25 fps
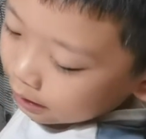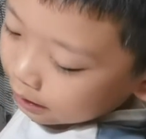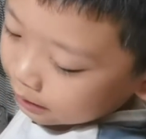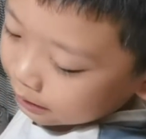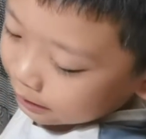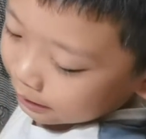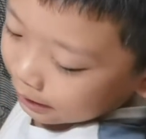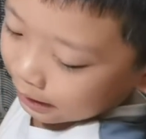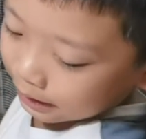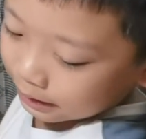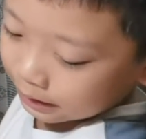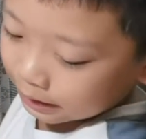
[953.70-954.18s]

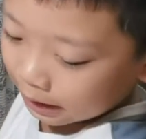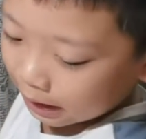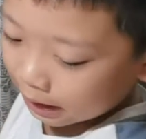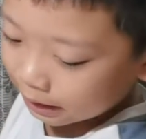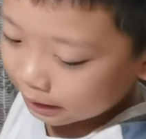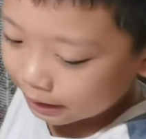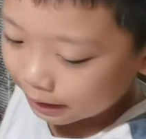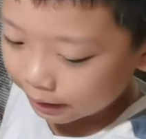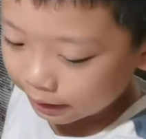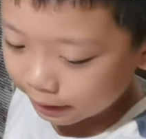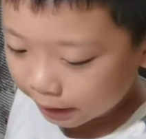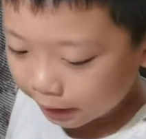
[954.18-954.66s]
sat
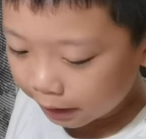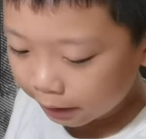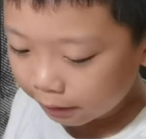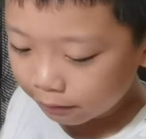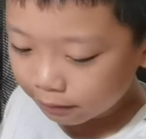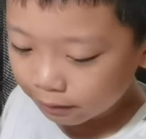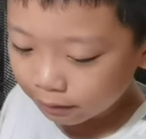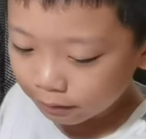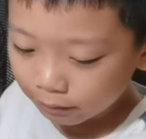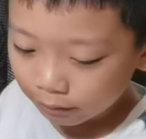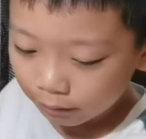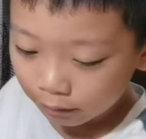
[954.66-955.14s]
at their
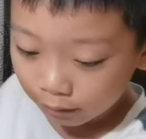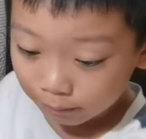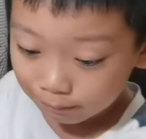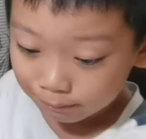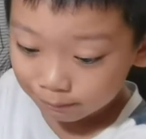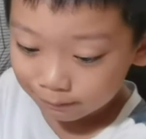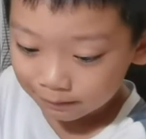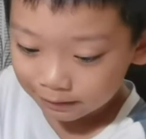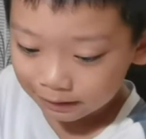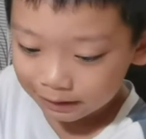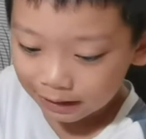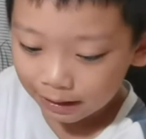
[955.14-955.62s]
usual
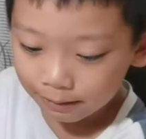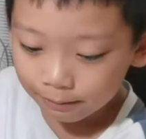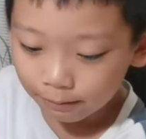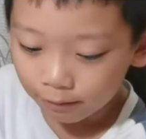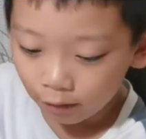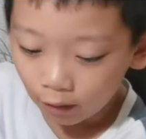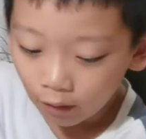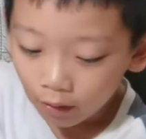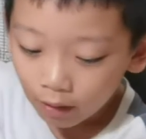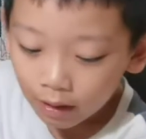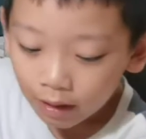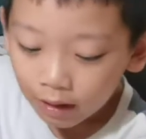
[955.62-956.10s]

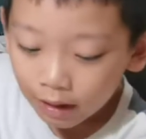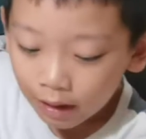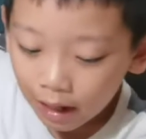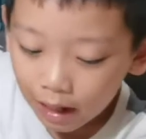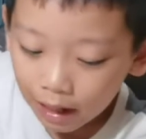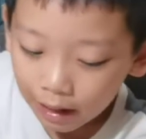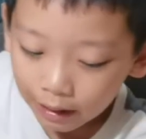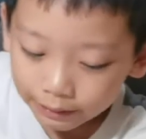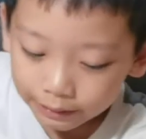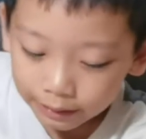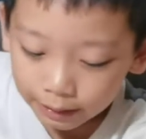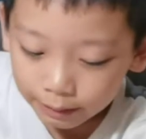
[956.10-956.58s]
table.
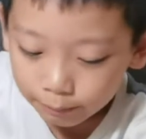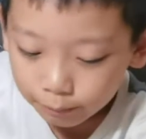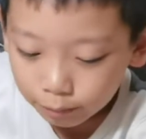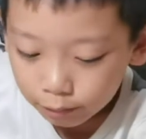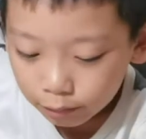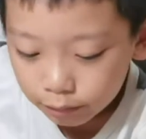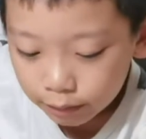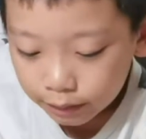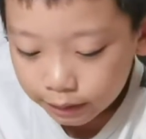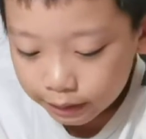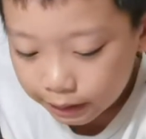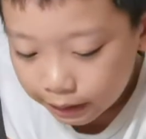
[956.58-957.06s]
Alien
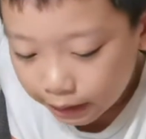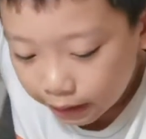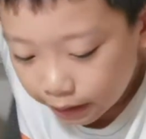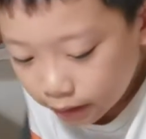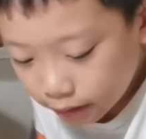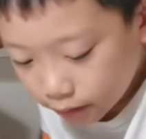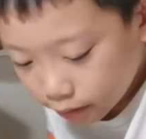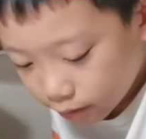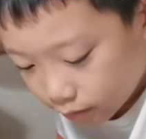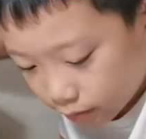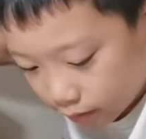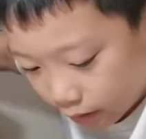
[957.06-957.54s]
pulled his
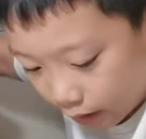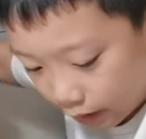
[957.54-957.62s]
lunchbox